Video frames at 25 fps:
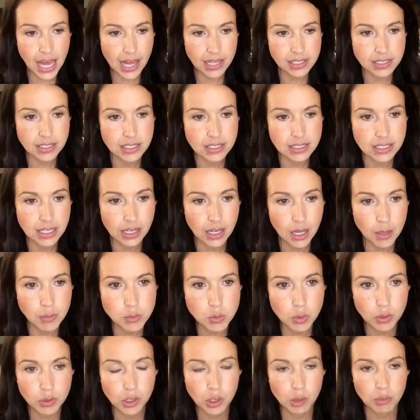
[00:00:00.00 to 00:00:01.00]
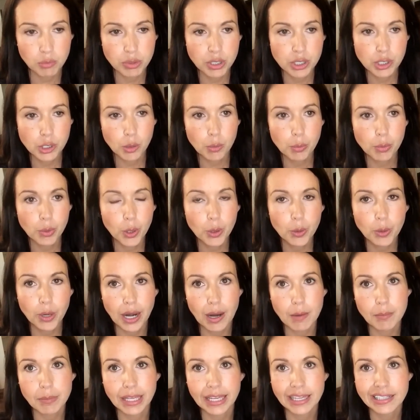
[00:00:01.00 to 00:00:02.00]
has is it comes with computer
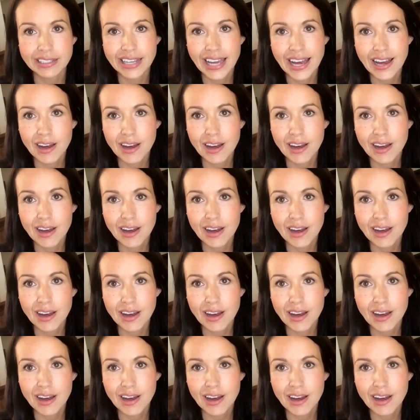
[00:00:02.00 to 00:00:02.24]
programming.